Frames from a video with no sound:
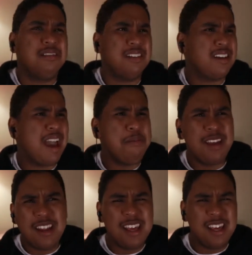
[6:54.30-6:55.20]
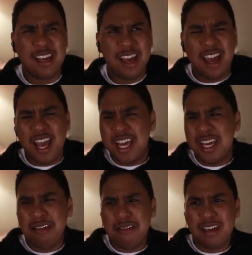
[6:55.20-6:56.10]
I mean,
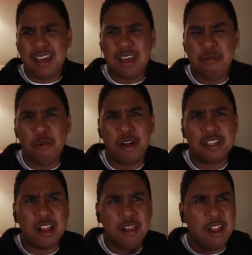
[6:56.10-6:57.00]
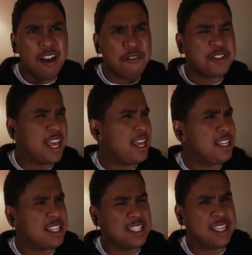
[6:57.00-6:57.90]
he was a lot of things,
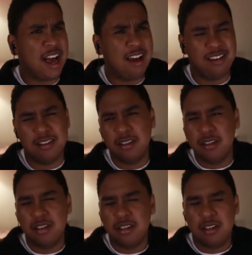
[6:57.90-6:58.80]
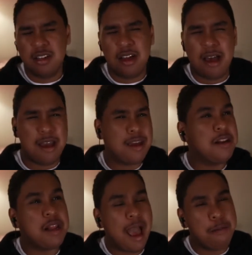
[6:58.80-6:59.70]
this guy.
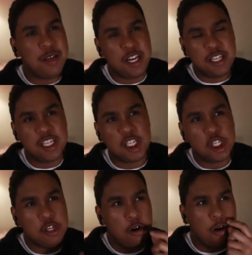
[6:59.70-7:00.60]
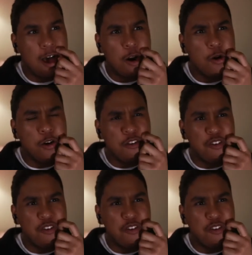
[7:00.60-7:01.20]
In this show, I don't know if I